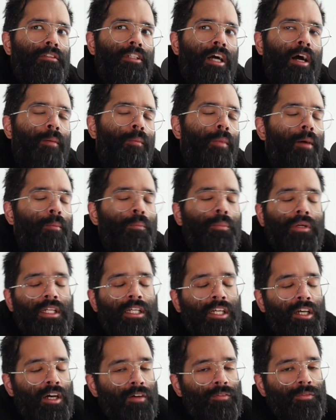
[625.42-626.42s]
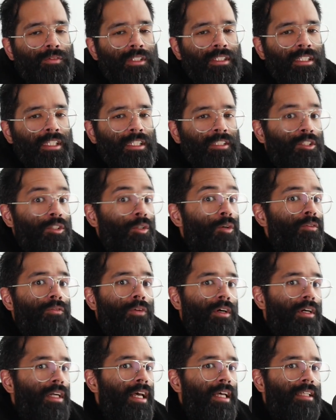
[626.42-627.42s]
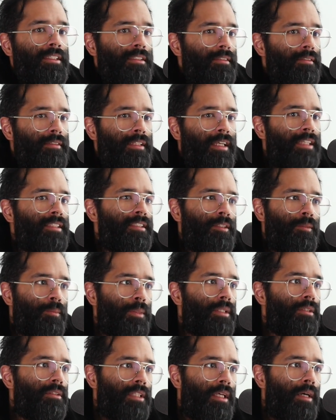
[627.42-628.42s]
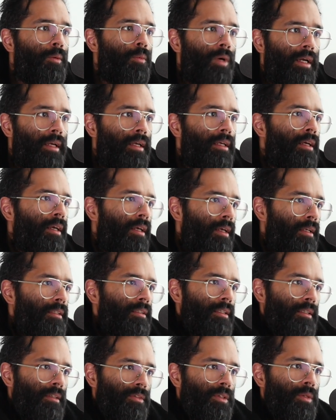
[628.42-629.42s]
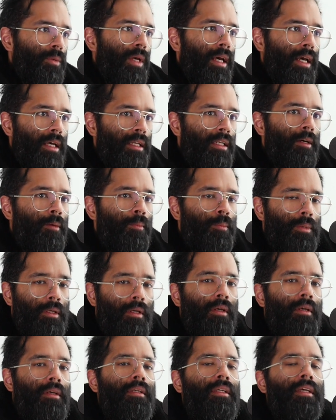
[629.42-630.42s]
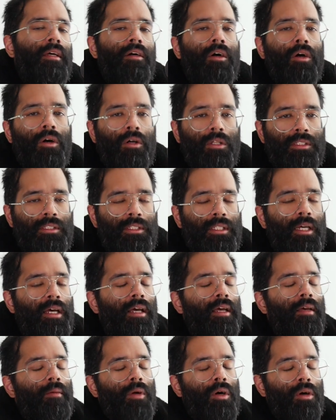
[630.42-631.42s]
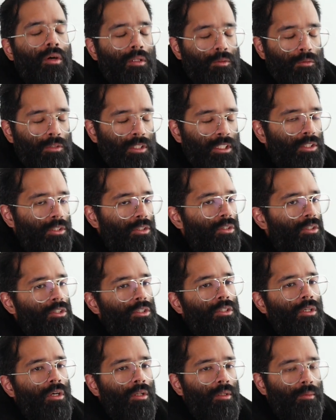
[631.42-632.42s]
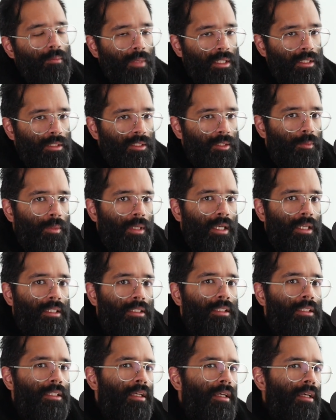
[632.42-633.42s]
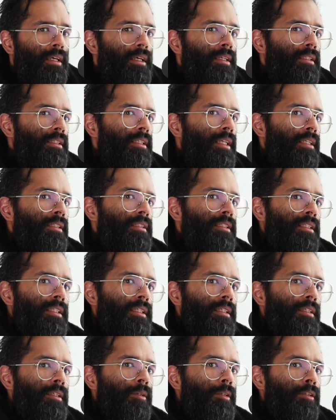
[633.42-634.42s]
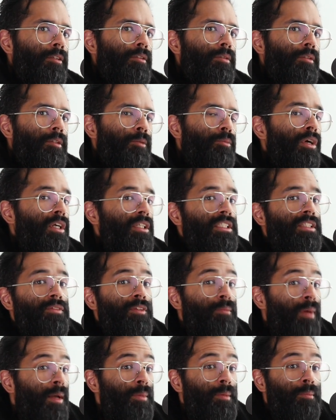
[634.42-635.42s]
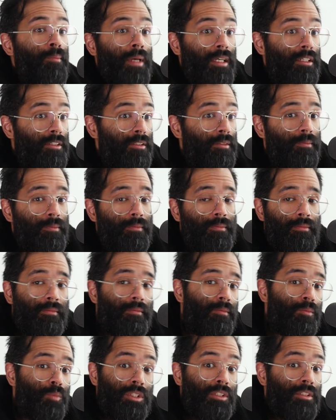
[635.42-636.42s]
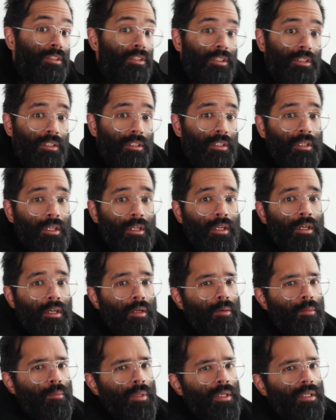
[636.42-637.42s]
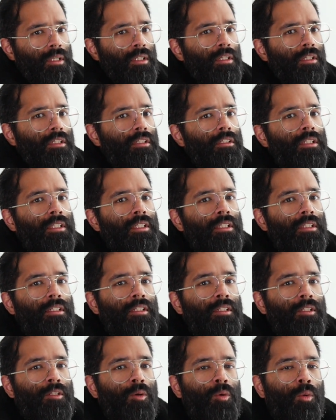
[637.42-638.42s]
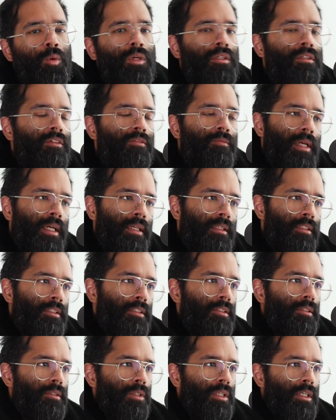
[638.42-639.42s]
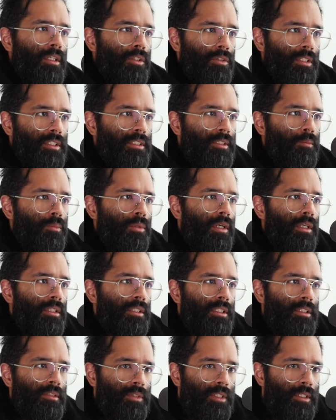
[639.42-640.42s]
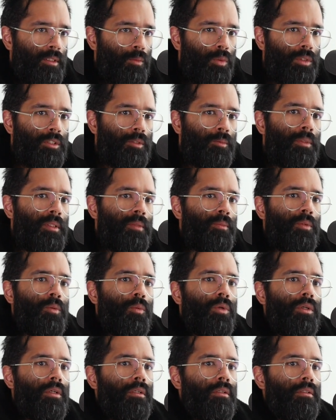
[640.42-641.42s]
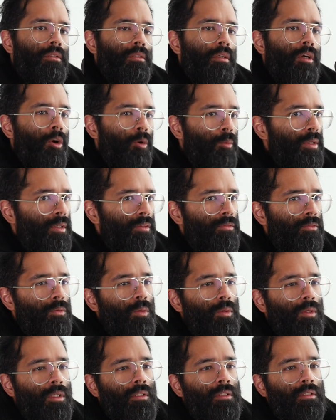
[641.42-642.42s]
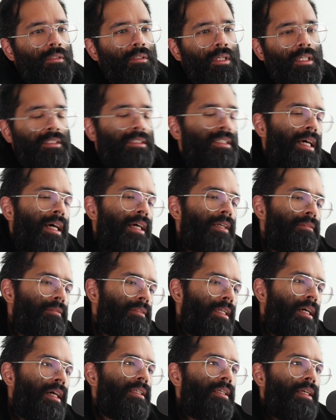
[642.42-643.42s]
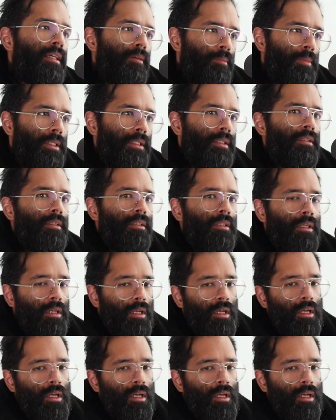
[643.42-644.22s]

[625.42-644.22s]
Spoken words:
I'm pretty confident that so far it hasn't appeared that way. That if you add up, all the time, all the research, all the money spent, that the productivity might be better, which is good, but the order of magnitude increase in productivity, which people were hoping for, has not yet appeared.